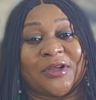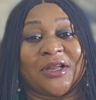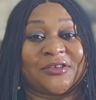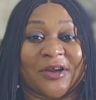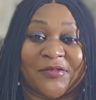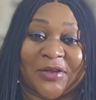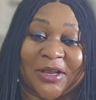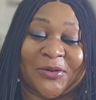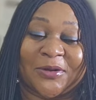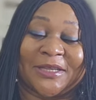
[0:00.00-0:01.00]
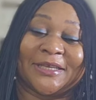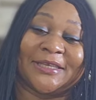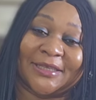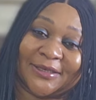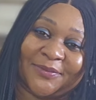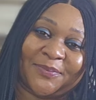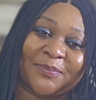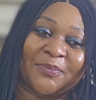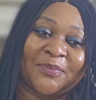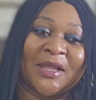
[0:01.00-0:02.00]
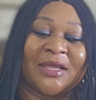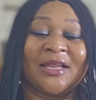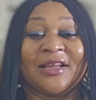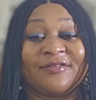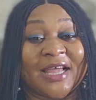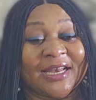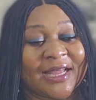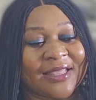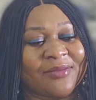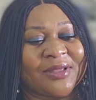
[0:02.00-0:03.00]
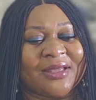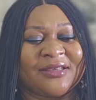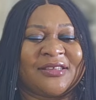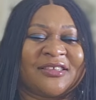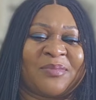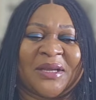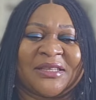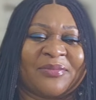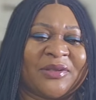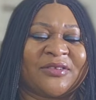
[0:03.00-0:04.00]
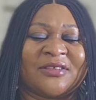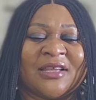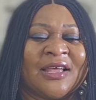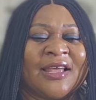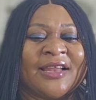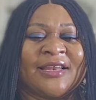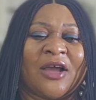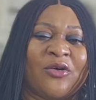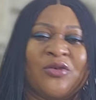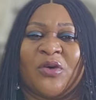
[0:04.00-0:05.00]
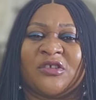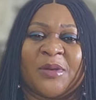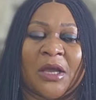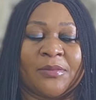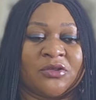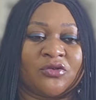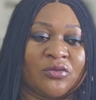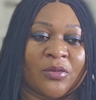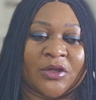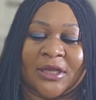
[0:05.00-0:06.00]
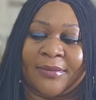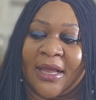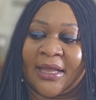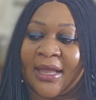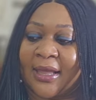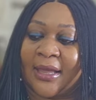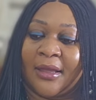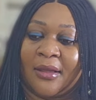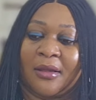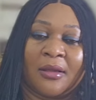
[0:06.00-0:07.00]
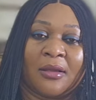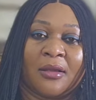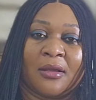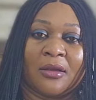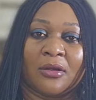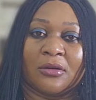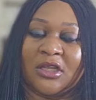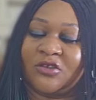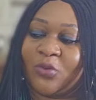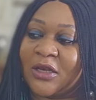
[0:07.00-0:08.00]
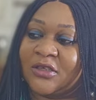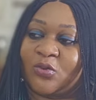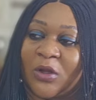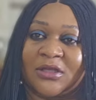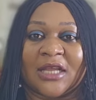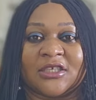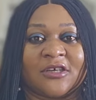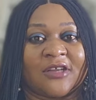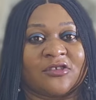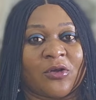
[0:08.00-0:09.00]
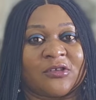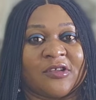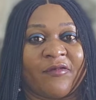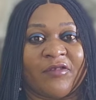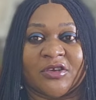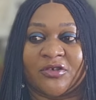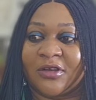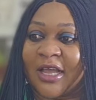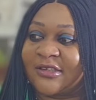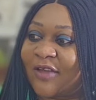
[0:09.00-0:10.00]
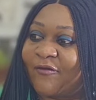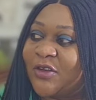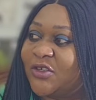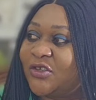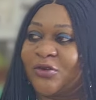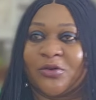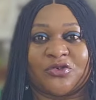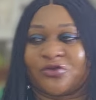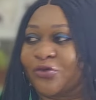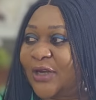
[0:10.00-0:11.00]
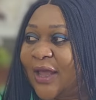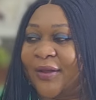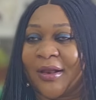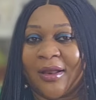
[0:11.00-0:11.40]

going to travel alone. He did. He left there and came. It's expected because their own was becoming too much. I'm like, hey, hey. This one is what Nigerians call see finish. You guys have finished the whole show now.